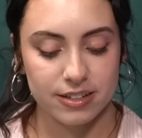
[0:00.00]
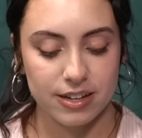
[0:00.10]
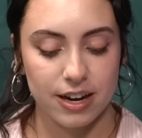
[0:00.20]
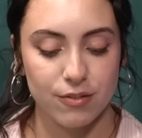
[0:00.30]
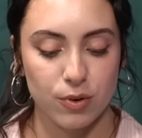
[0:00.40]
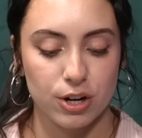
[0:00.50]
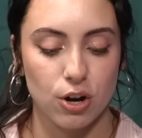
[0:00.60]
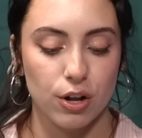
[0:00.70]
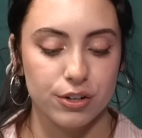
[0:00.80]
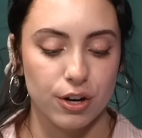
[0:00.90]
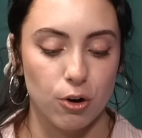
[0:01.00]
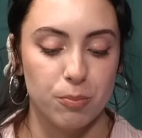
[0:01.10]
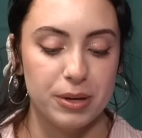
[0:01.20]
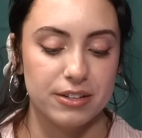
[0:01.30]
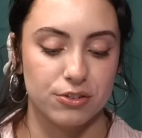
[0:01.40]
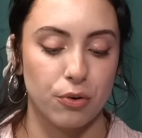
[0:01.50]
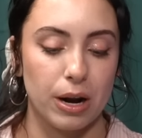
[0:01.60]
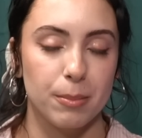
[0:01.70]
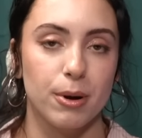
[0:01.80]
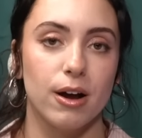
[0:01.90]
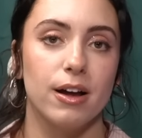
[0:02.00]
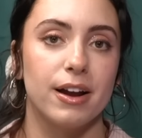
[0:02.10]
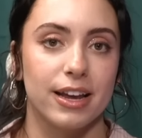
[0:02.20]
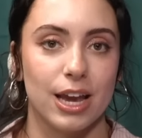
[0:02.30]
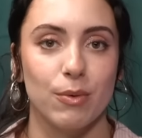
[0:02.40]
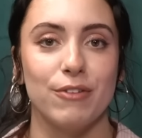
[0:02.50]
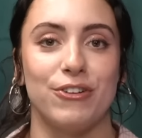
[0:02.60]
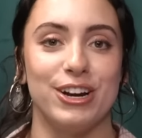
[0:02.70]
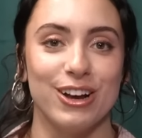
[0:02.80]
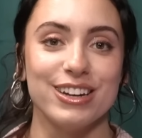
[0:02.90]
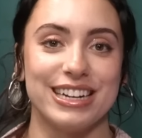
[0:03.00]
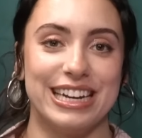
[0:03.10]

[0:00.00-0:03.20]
Because I have one called Obese Grandpa and I can't wait for y'all to